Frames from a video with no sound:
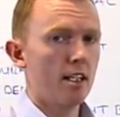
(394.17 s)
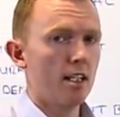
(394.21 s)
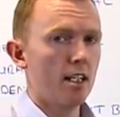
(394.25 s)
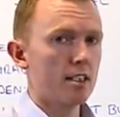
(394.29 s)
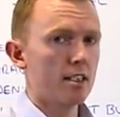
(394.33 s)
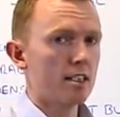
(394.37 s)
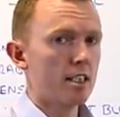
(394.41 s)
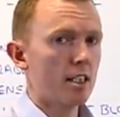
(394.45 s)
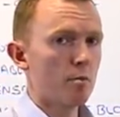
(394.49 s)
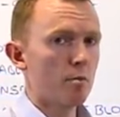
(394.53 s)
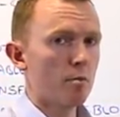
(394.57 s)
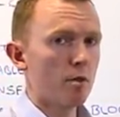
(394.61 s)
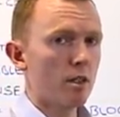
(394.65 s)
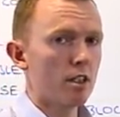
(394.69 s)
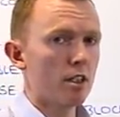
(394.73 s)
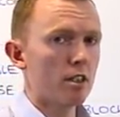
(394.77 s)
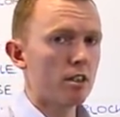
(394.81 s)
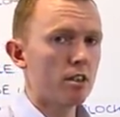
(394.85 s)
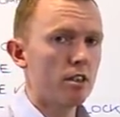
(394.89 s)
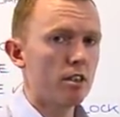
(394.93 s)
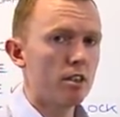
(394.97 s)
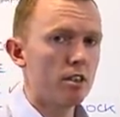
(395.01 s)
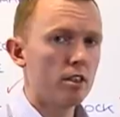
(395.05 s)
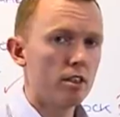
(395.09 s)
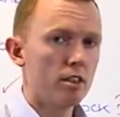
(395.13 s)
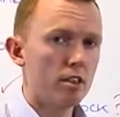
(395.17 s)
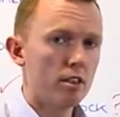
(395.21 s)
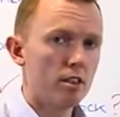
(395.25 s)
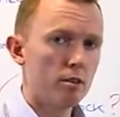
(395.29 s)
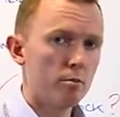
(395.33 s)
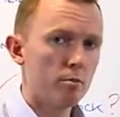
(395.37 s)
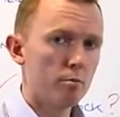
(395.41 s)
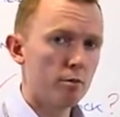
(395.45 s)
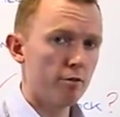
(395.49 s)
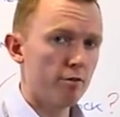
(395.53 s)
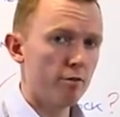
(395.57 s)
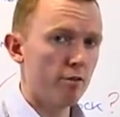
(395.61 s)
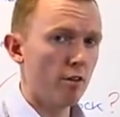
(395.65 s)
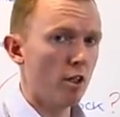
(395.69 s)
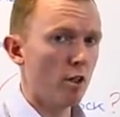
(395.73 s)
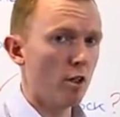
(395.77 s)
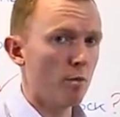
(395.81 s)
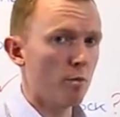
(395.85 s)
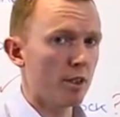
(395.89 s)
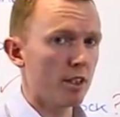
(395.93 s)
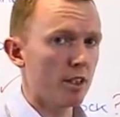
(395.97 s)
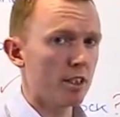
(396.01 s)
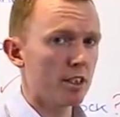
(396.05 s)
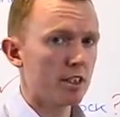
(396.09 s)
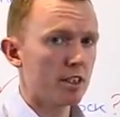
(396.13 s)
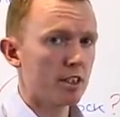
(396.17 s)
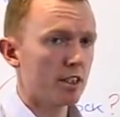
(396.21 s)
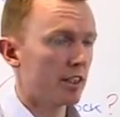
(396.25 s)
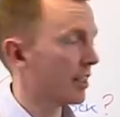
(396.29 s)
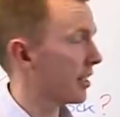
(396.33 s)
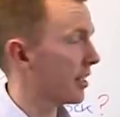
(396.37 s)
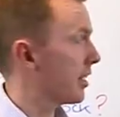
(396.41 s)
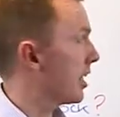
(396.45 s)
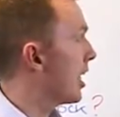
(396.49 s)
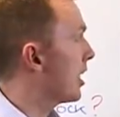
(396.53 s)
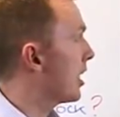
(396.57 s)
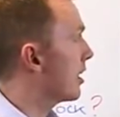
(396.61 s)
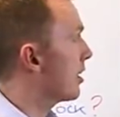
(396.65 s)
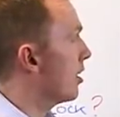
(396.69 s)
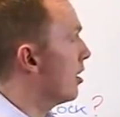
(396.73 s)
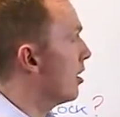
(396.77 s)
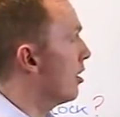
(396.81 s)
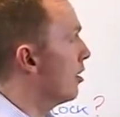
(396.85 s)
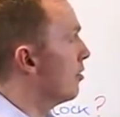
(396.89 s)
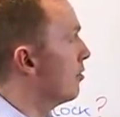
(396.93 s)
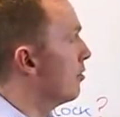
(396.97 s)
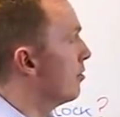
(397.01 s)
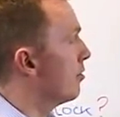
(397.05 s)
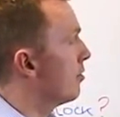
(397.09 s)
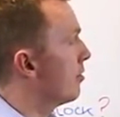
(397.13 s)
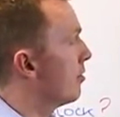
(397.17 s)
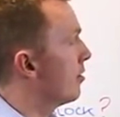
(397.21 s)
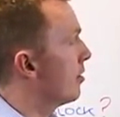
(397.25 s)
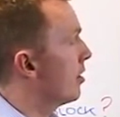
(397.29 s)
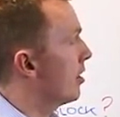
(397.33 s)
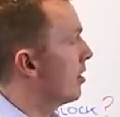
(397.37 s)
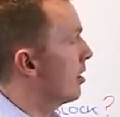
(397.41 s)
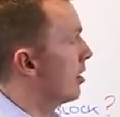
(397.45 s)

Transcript: a similar performance to that of